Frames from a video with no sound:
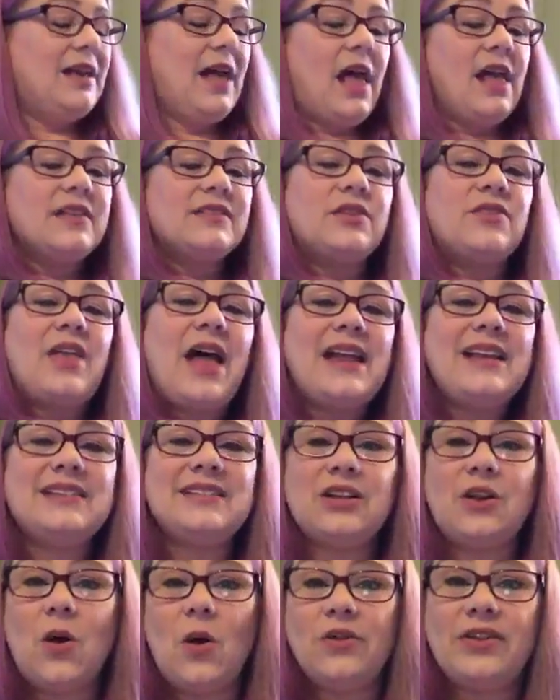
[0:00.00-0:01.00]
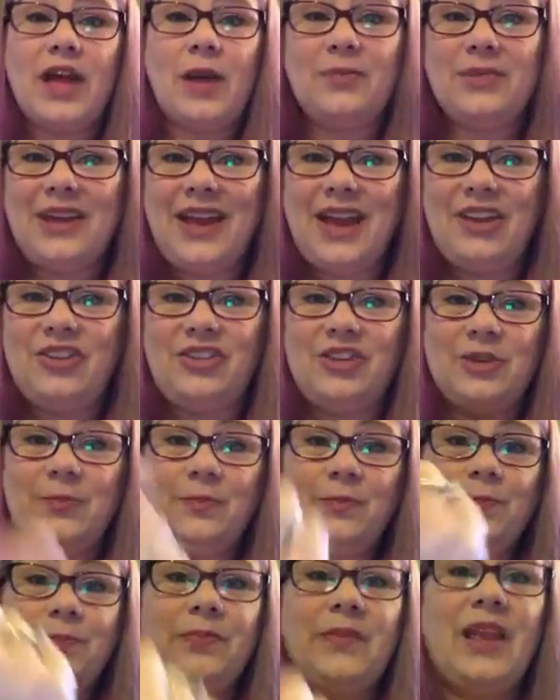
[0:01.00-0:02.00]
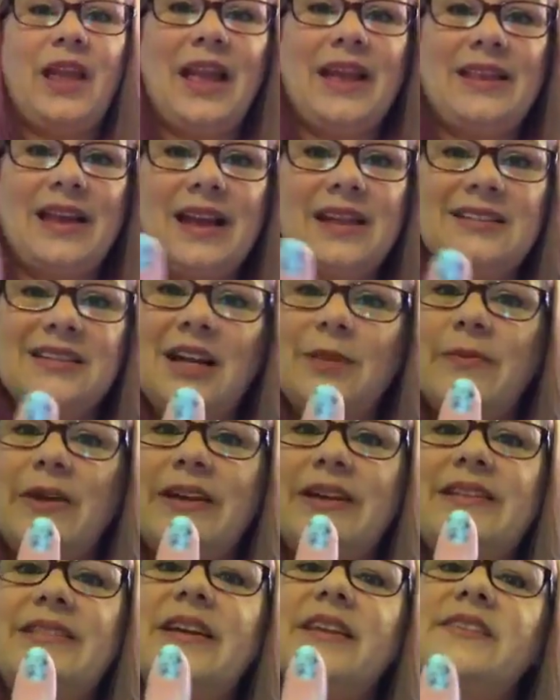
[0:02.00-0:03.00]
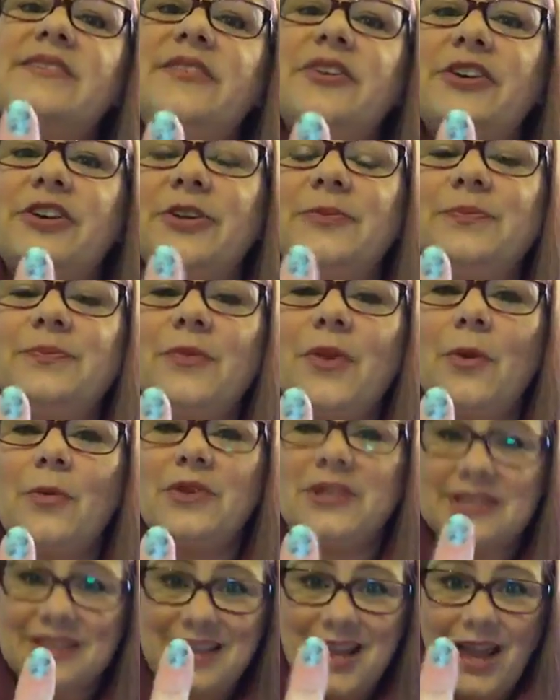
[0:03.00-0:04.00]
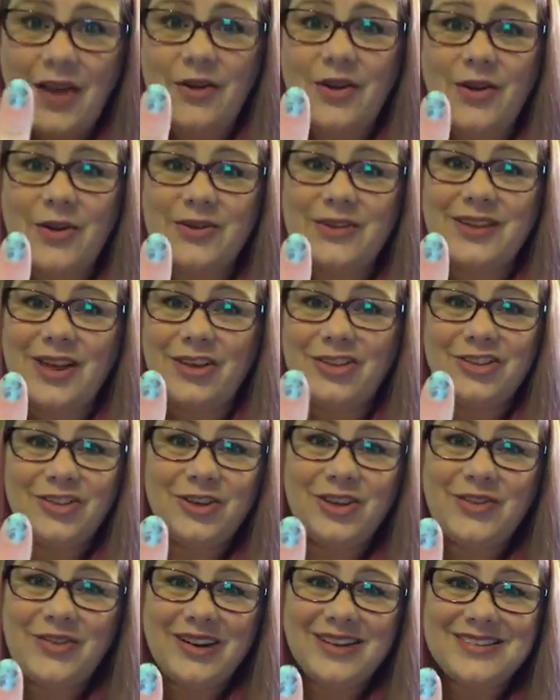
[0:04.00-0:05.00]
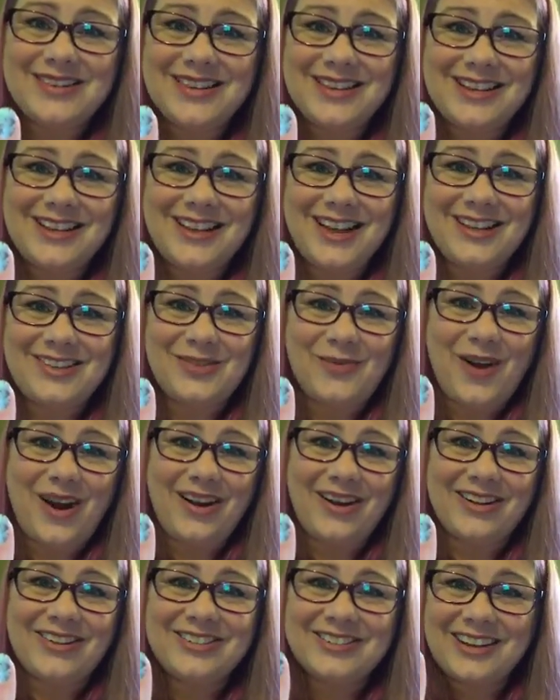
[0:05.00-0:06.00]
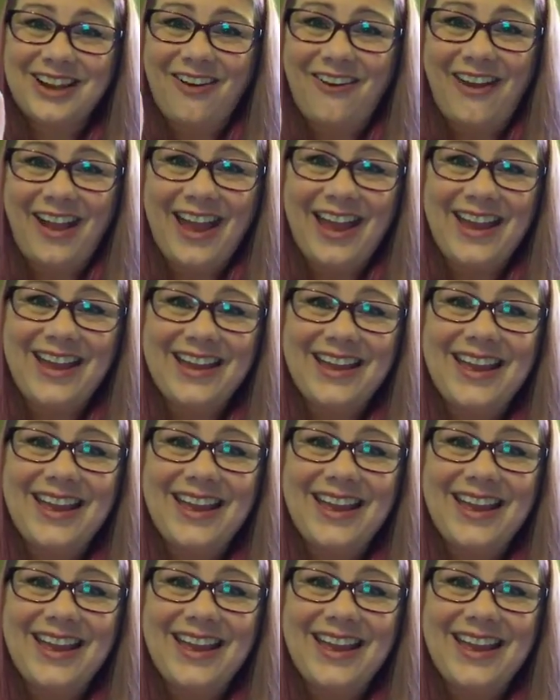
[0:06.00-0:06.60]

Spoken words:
So that is the cold application, and that is on my index finger. We'll see how it goes. I'll show you what it's looking like tomorrow, okay?